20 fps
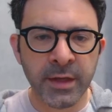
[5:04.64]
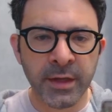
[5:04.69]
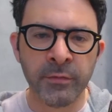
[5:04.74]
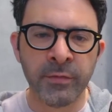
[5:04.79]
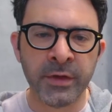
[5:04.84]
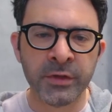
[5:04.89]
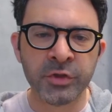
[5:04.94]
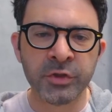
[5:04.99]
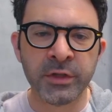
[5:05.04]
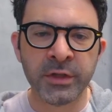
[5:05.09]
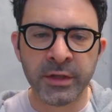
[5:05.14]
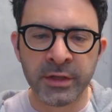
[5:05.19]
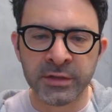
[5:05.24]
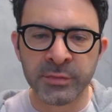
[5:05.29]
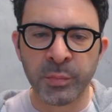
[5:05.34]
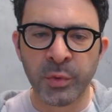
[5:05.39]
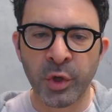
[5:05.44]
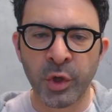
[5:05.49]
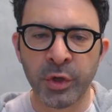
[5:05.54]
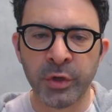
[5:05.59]
eventually
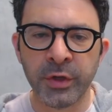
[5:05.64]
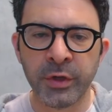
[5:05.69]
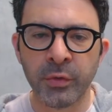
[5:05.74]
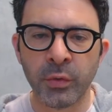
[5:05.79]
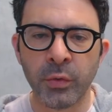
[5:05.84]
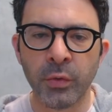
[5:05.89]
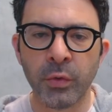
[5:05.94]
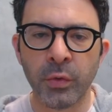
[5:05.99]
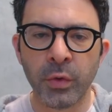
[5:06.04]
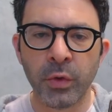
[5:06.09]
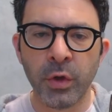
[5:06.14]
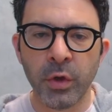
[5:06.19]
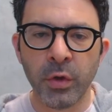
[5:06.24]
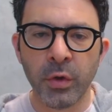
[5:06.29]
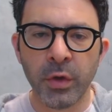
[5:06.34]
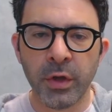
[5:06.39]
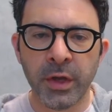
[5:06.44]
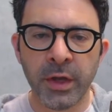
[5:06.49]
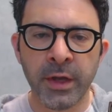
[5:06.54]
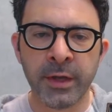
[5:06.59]
exploding
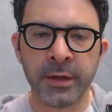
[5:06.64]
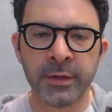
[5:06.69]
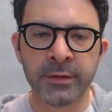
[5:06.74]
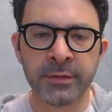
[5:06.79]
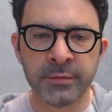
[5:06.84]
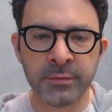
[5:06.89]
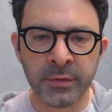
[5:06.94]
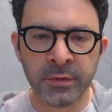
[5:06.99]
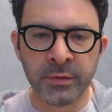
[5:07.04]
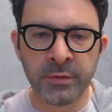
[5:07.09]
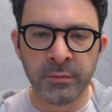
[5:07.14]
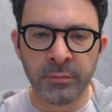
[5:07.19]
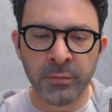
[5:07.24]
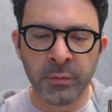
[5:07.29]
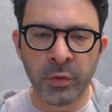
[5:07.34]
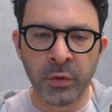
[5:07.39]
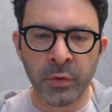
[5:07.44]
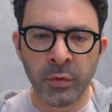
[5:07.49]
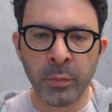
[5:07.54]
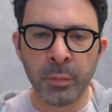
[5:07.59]
and
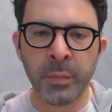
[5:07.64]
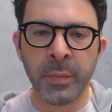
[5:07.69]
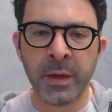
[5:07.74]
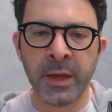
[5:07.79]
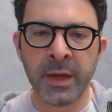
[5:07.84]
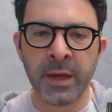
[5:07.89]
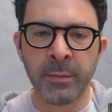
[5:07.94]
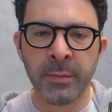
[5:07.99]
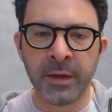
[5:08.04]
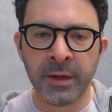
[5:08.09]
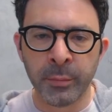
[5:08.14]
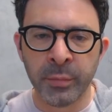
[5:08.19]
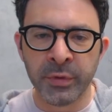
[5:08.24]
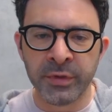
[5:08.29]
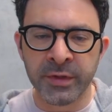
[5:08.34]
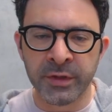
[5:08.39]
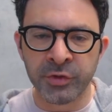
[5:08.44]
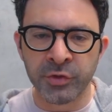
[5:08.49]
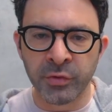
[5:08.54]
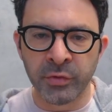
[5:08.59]
becoming a
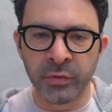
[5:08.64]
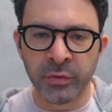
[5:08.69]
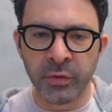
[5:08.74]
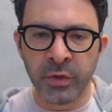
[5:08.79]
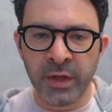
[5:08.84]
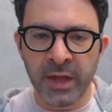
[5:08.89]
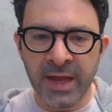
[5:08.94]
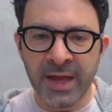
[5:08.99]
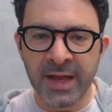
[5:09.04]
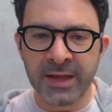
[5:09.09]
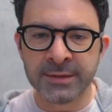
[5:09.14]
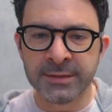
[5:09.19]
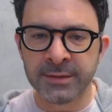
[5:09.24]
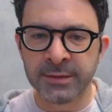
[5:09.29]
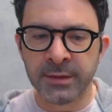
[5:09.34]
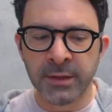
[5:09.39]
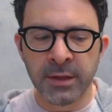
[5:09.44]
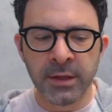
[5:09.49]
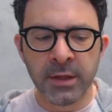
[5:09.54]
potential hazard.